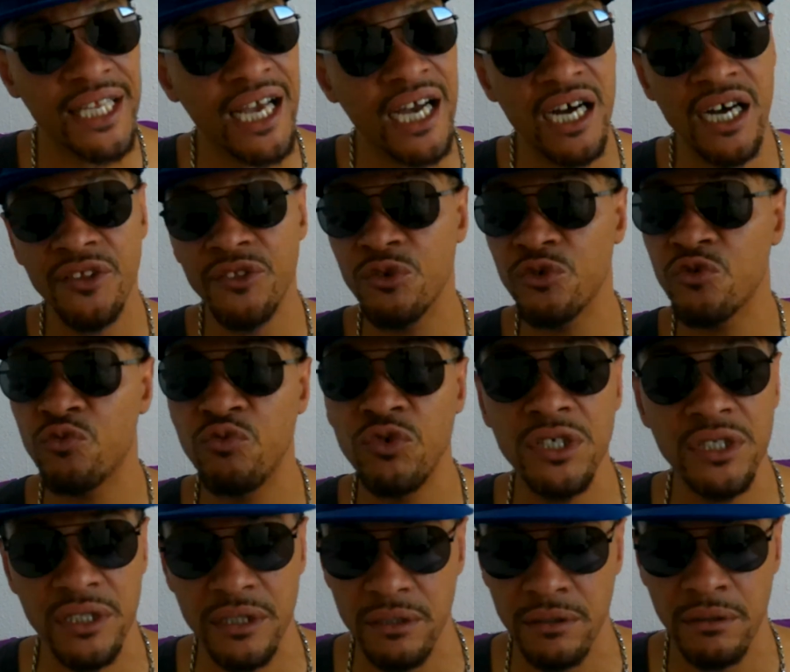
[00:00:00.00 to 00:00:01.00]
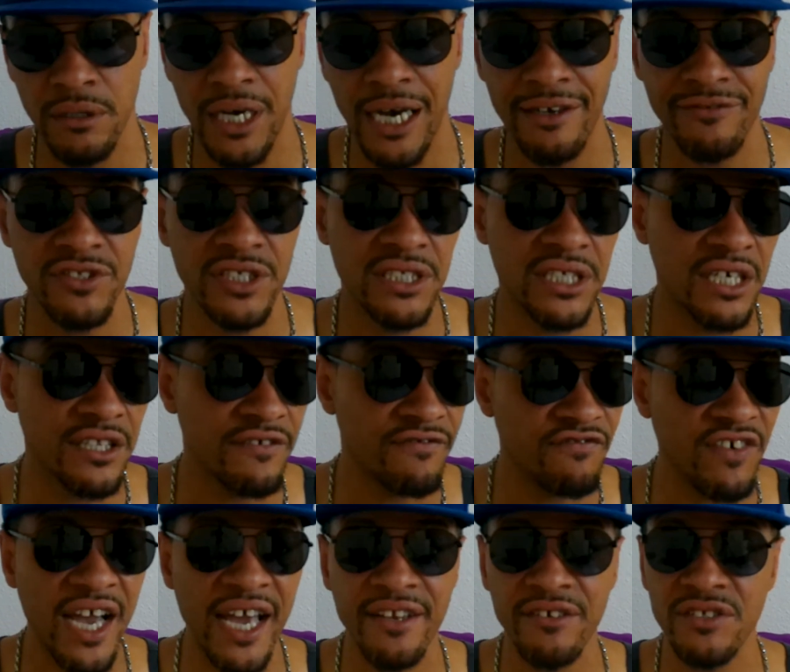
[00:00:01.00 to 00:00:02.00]
Now, others wouldn't. I've seen other
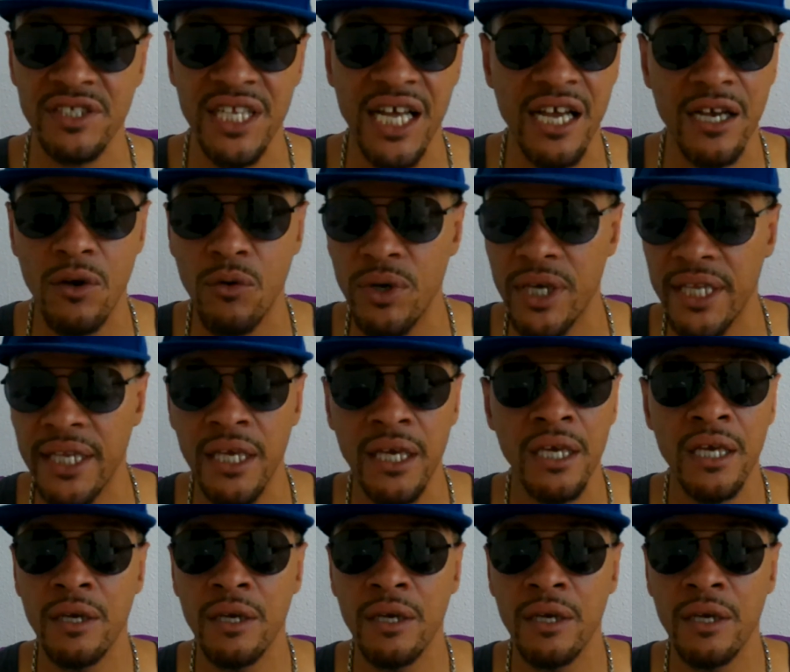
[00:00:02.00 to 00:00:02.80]
fighters not quit